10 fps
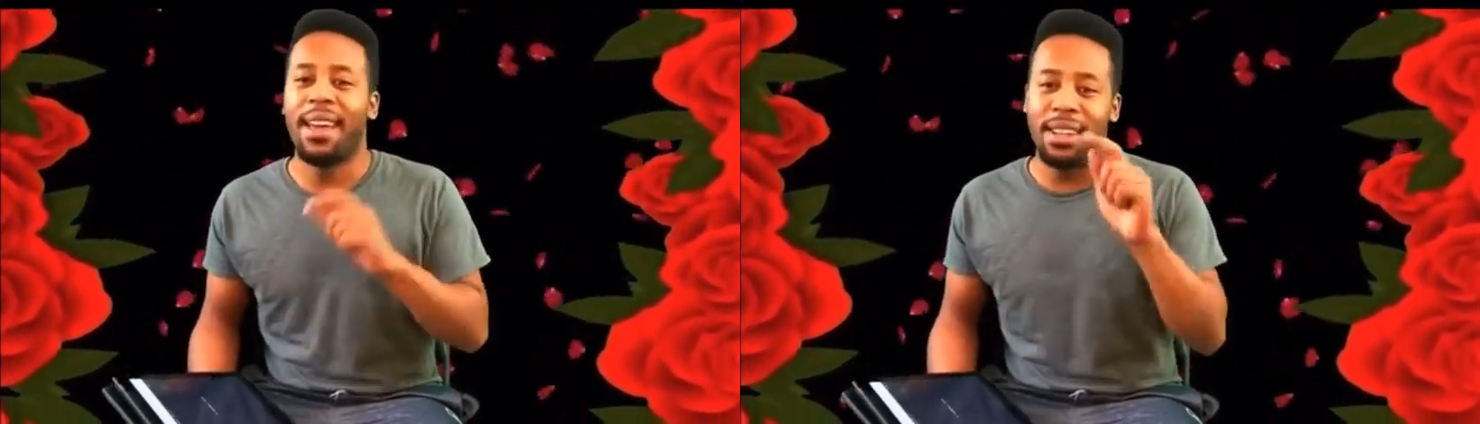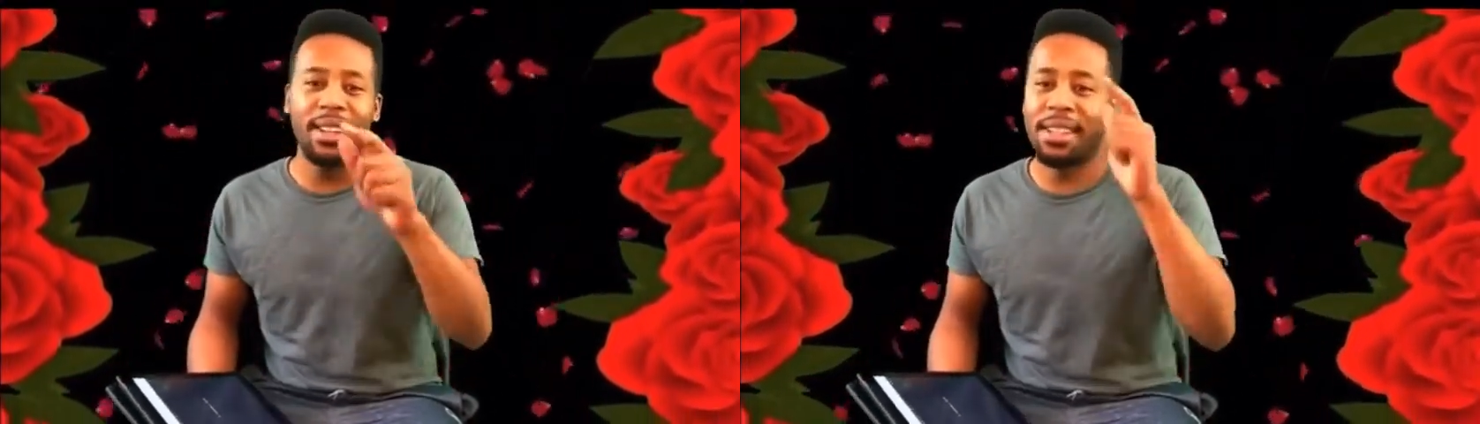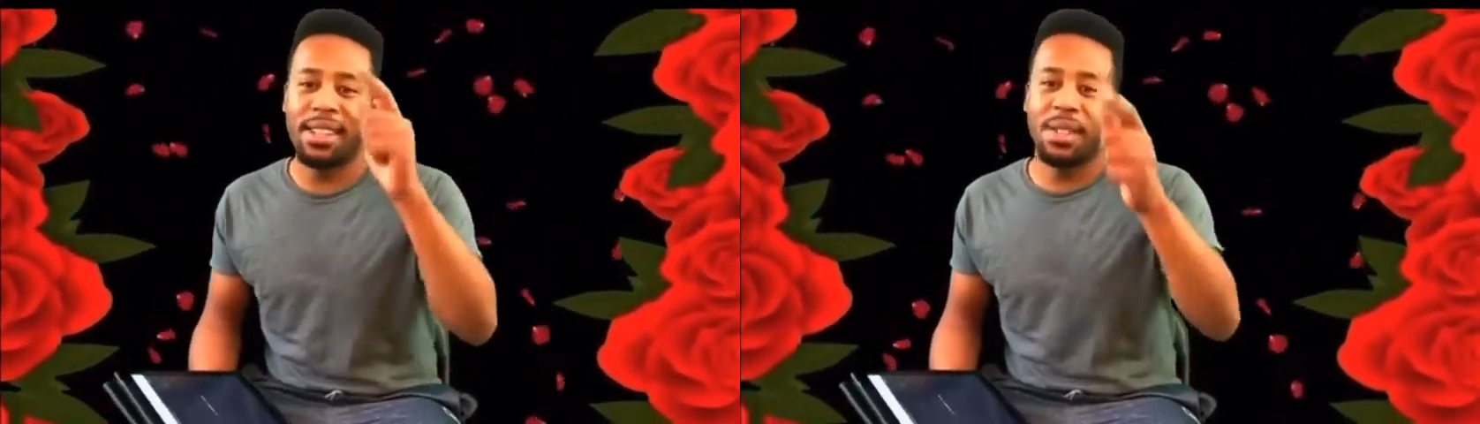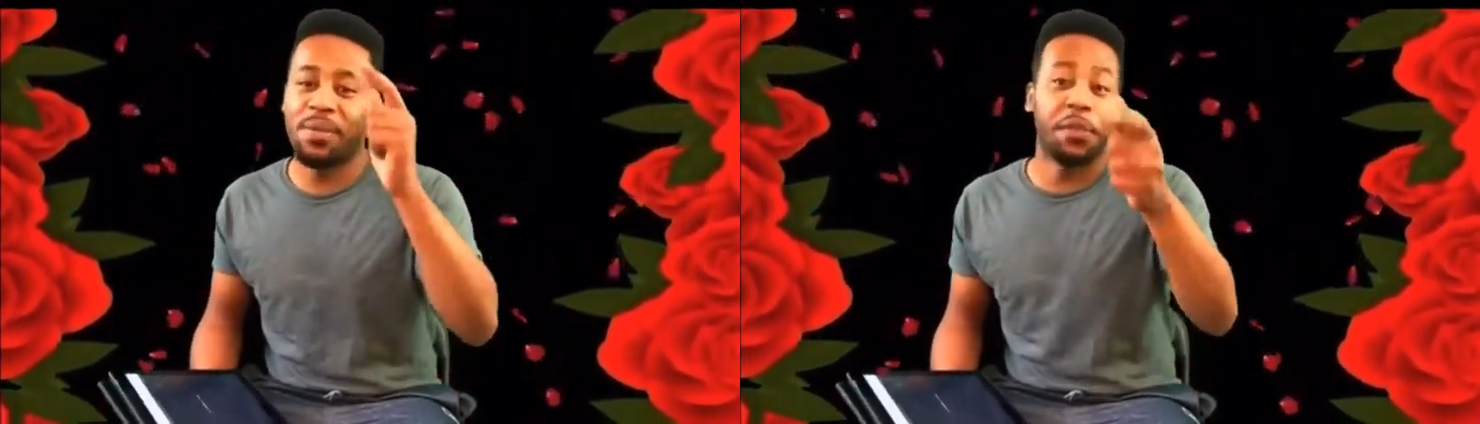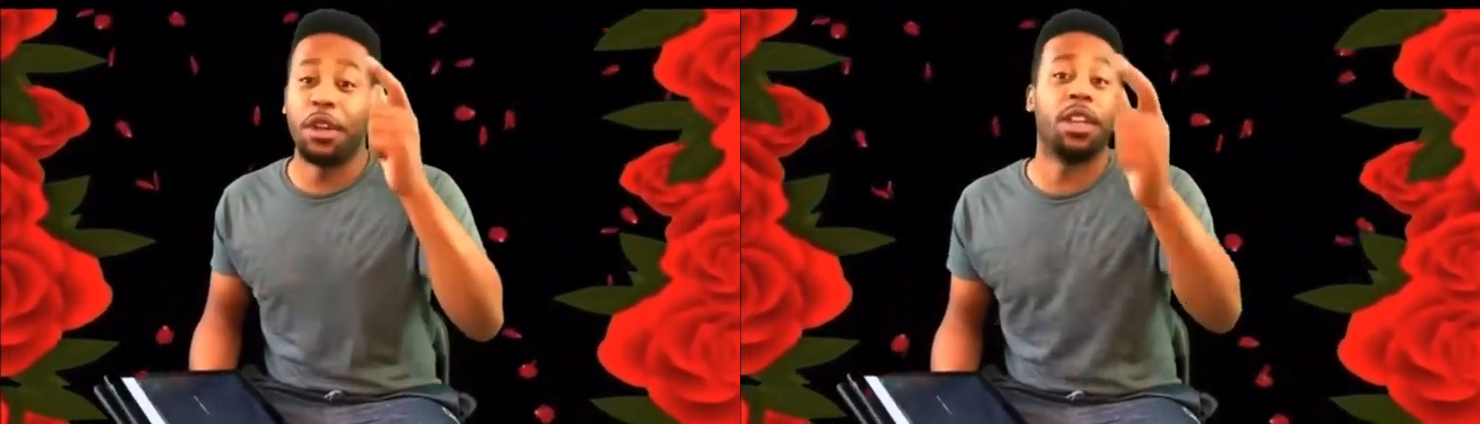This is
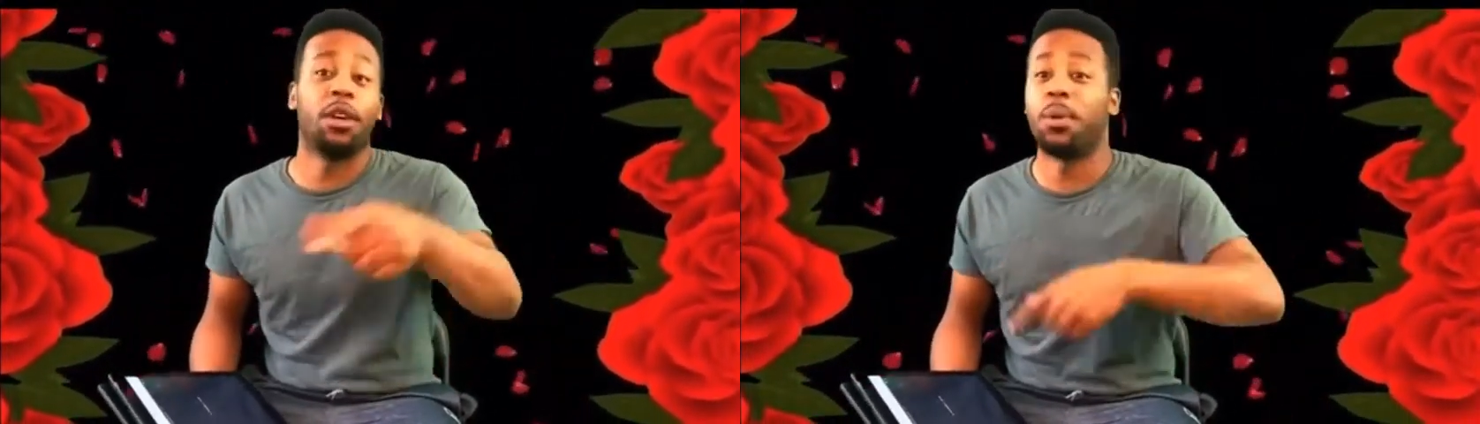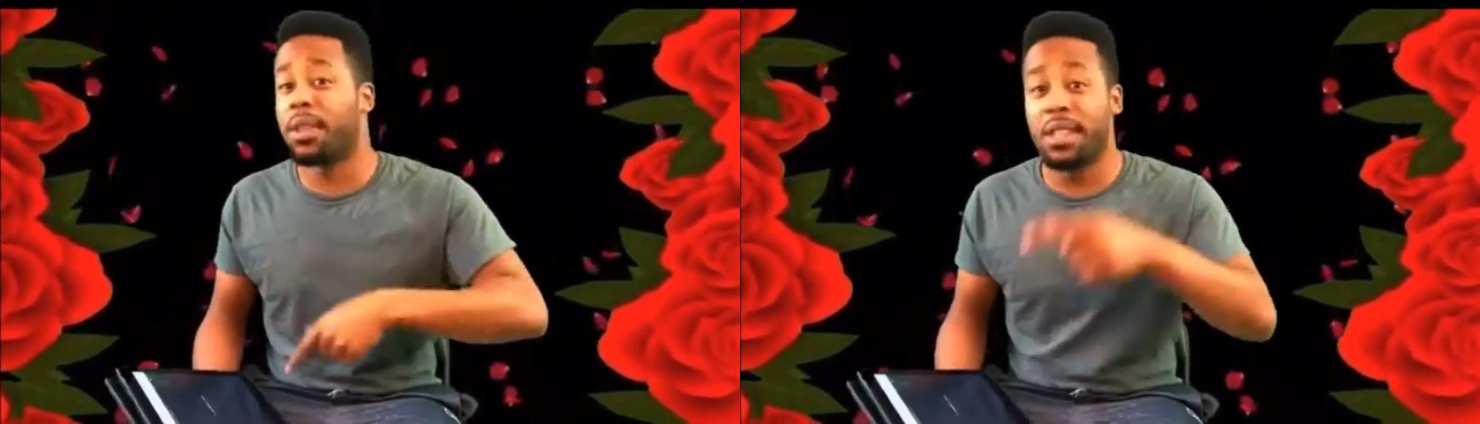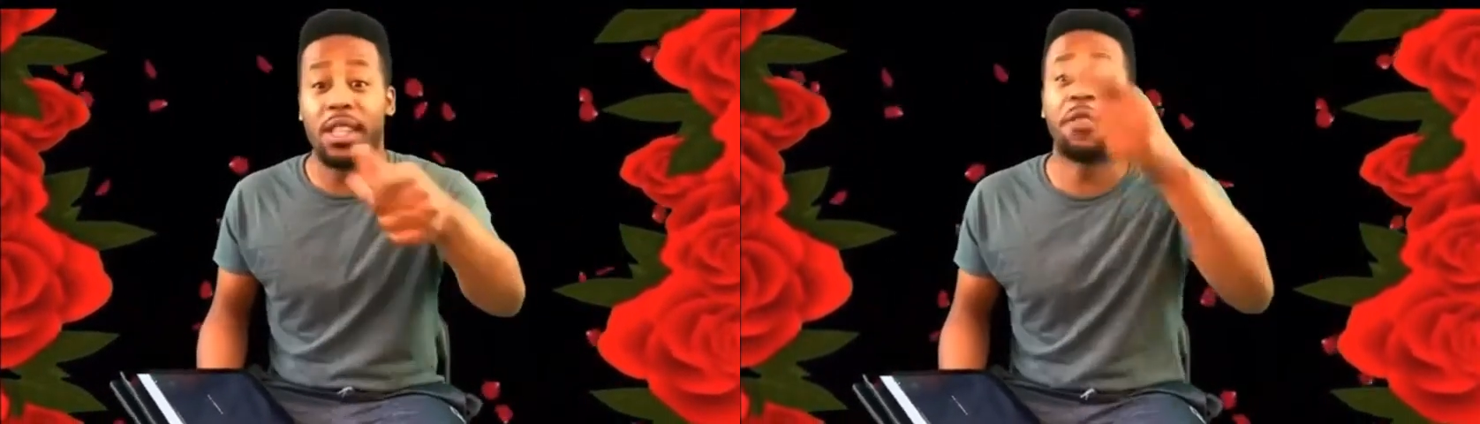for you. This is